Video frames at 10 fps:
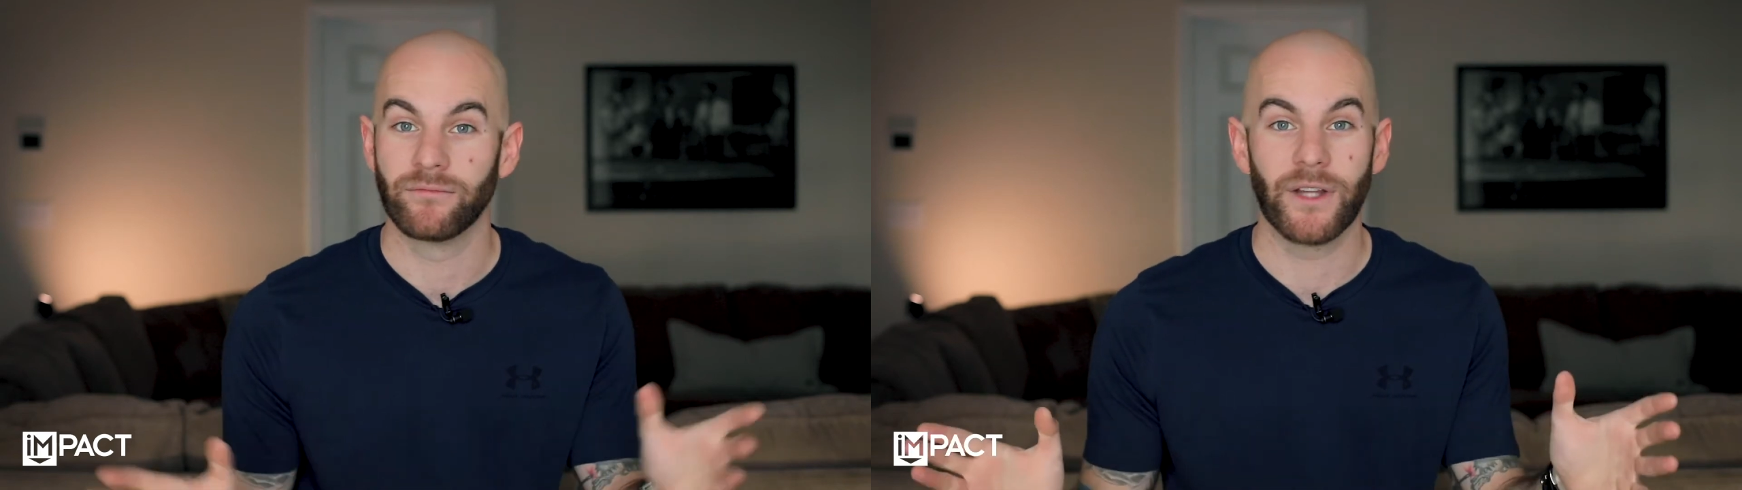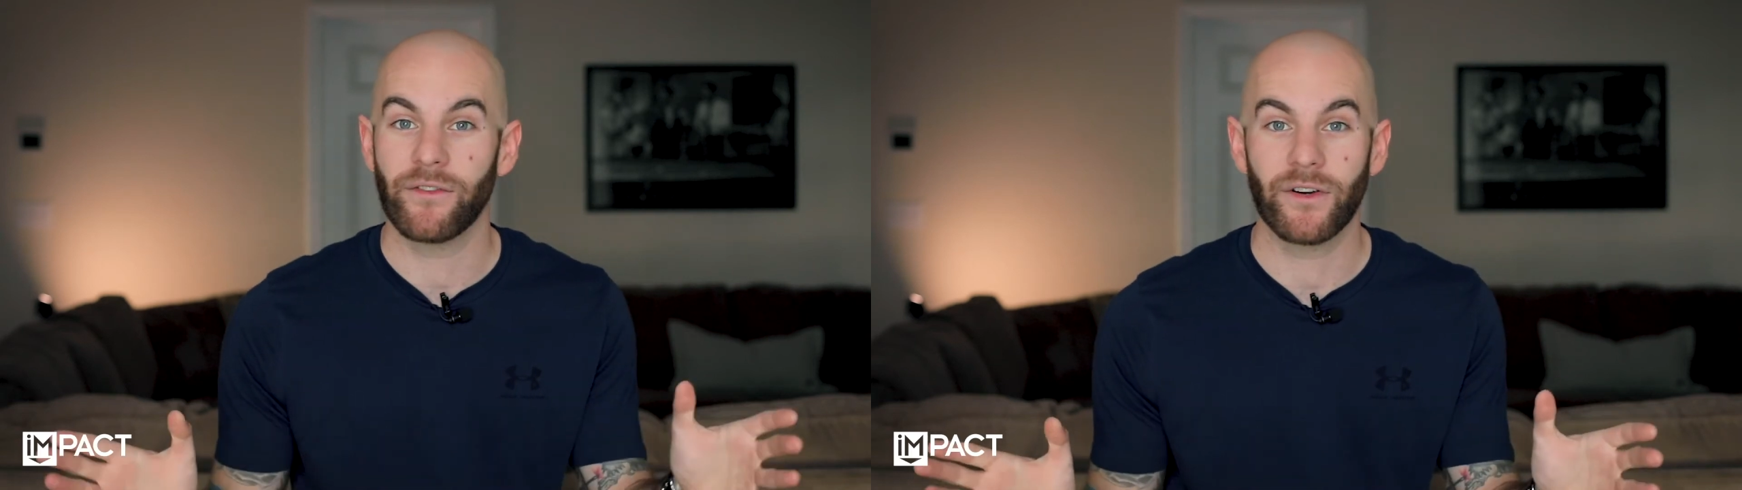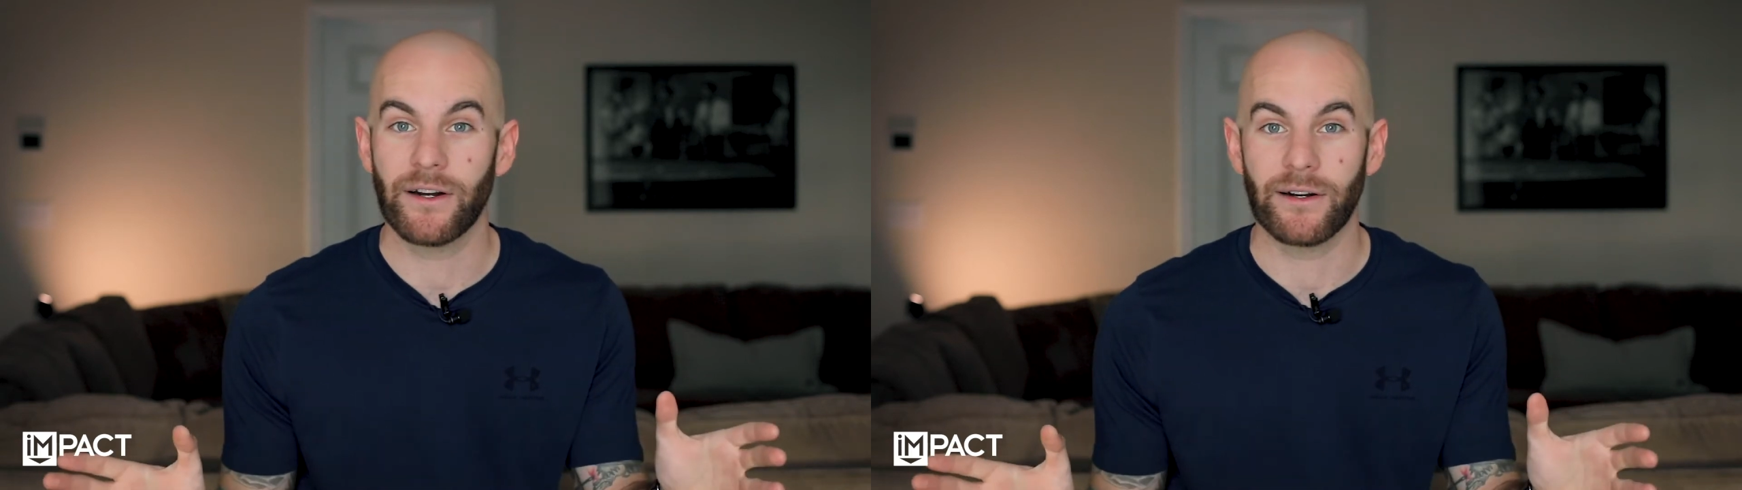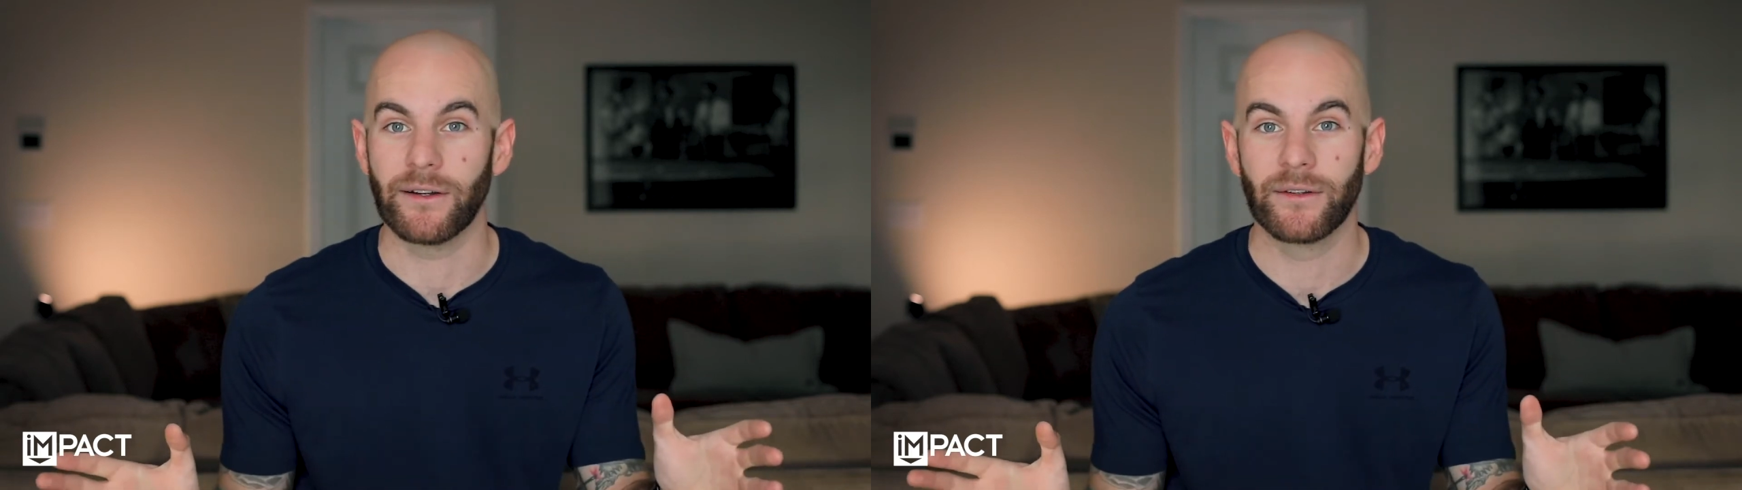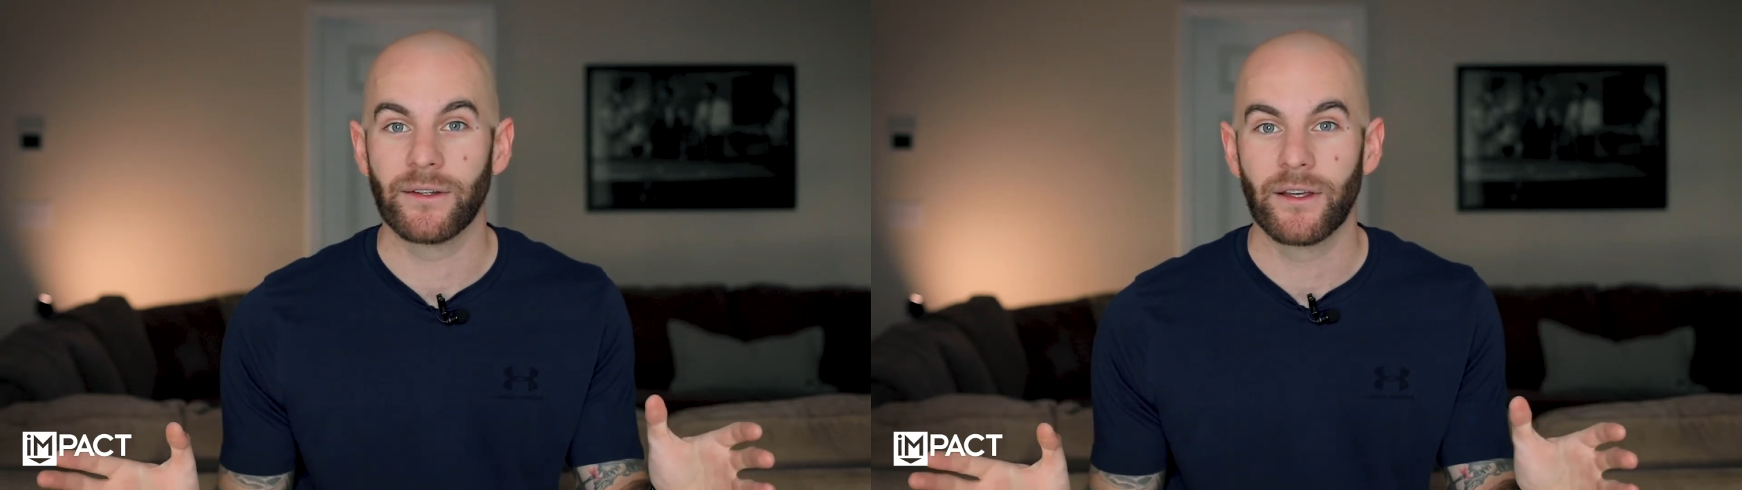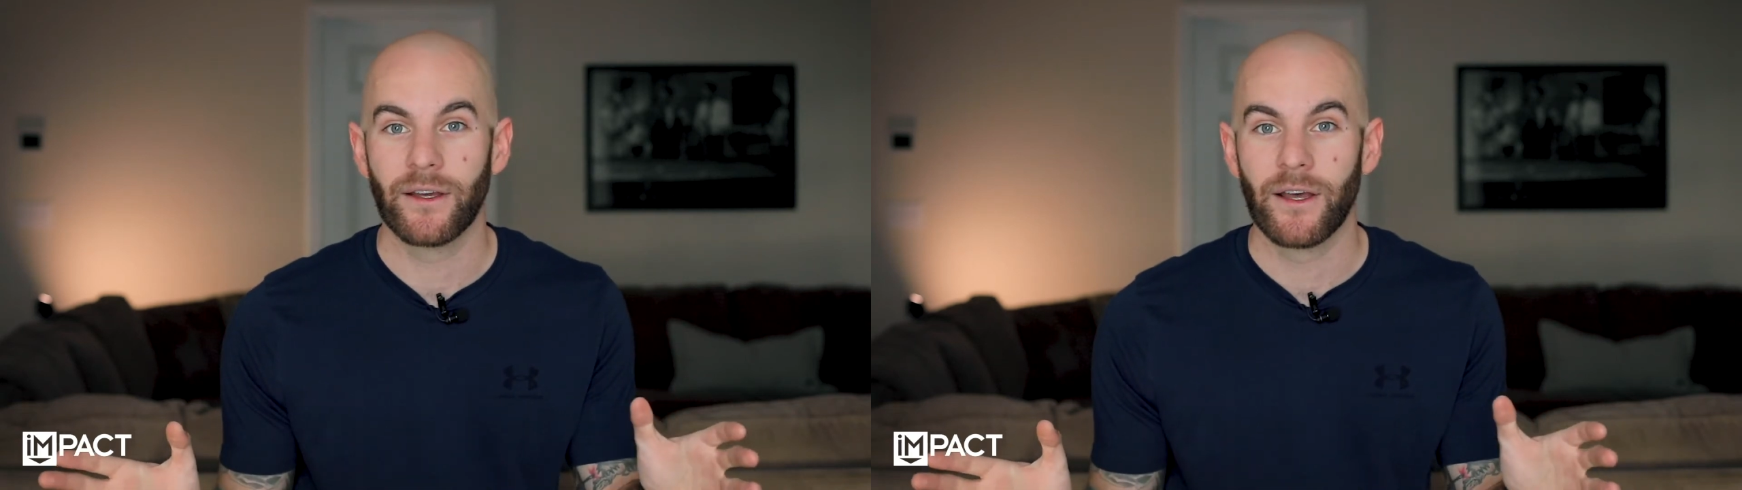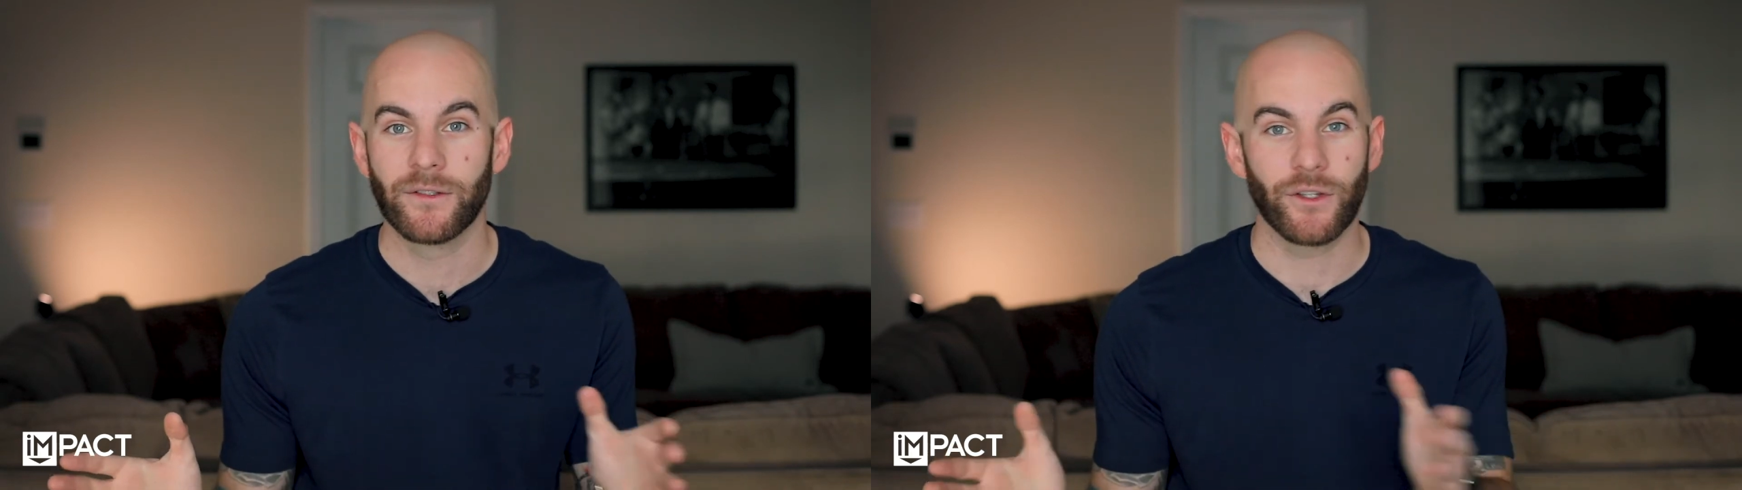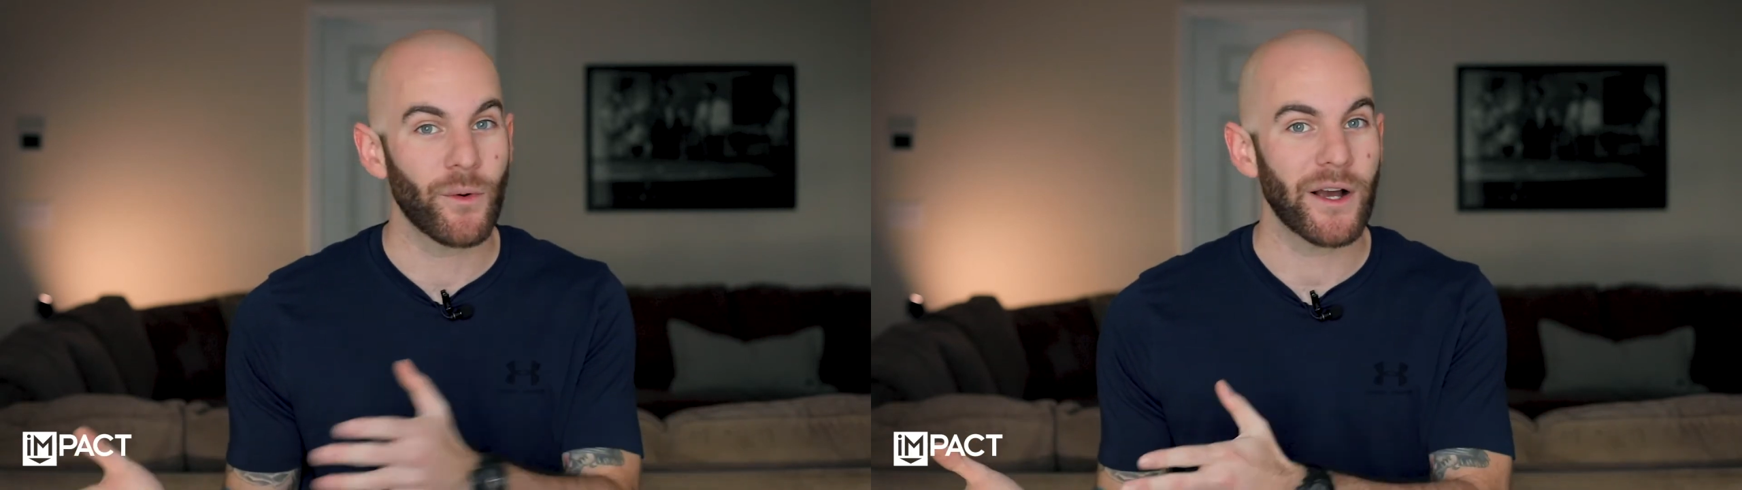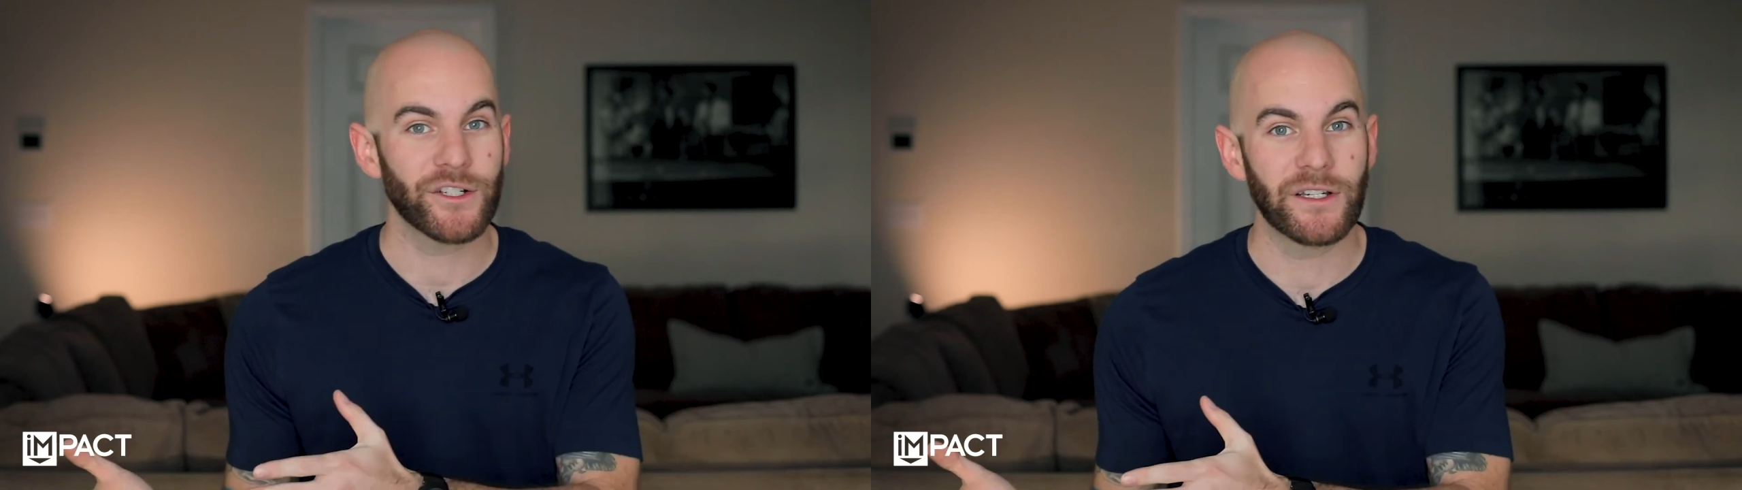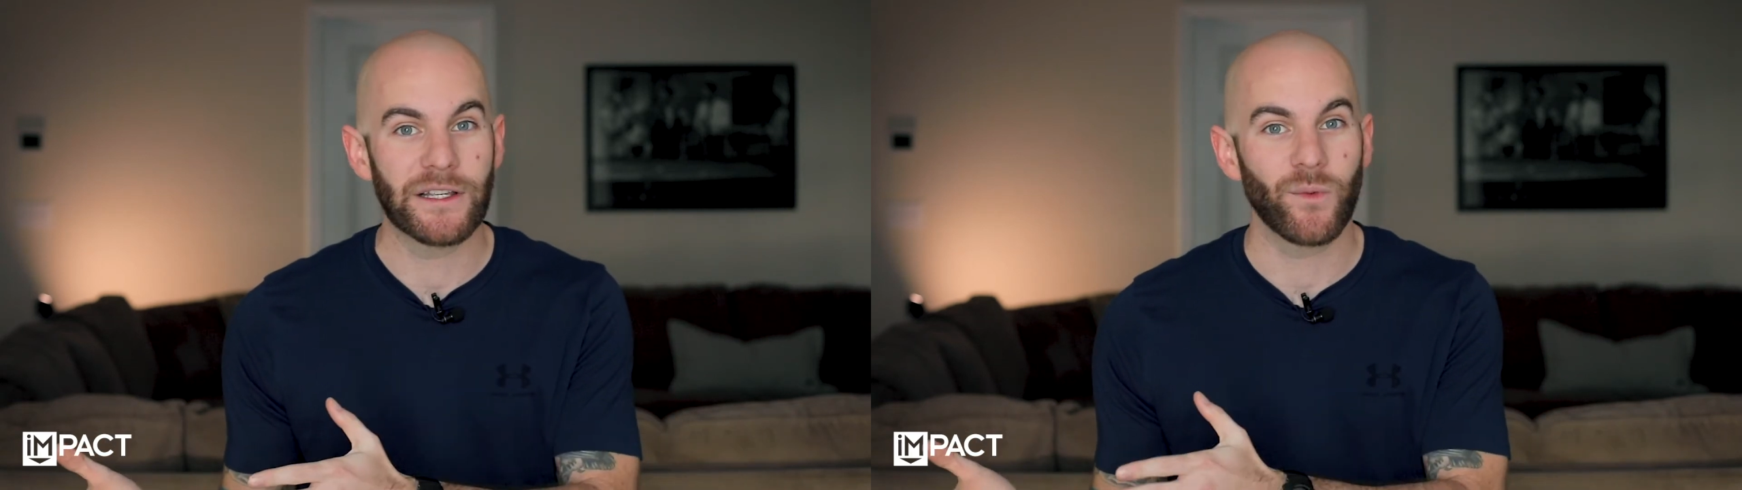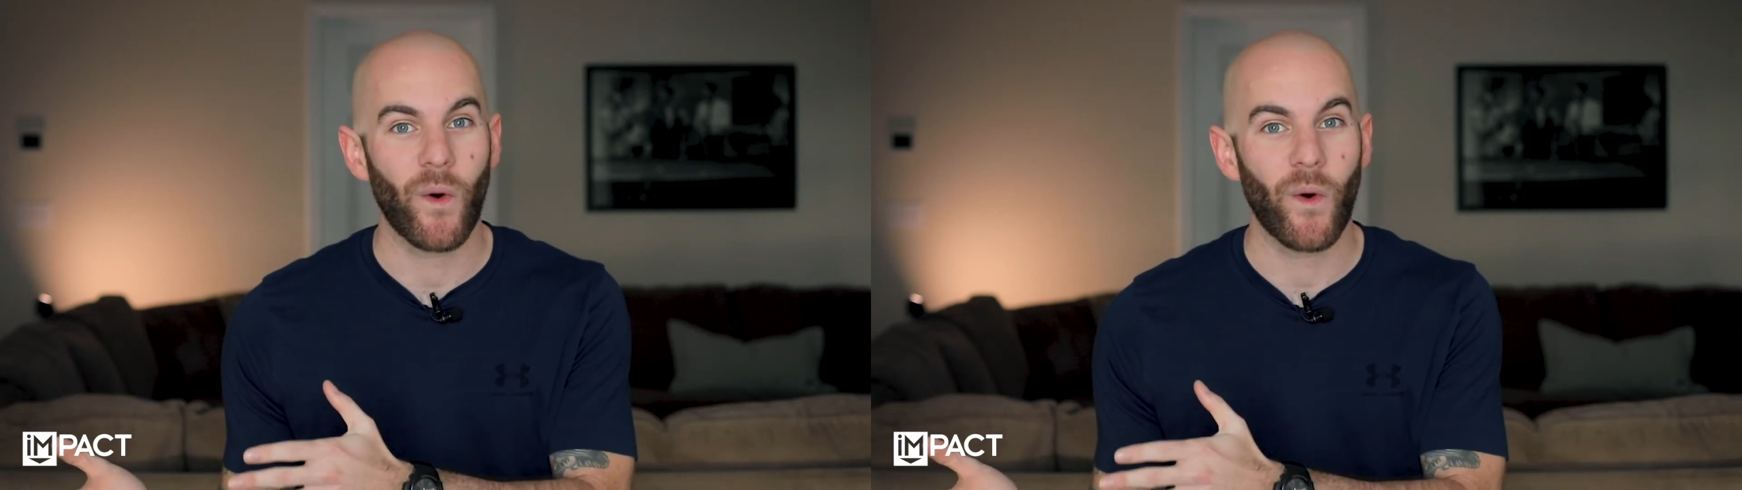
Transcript: Never hear it. So the question is,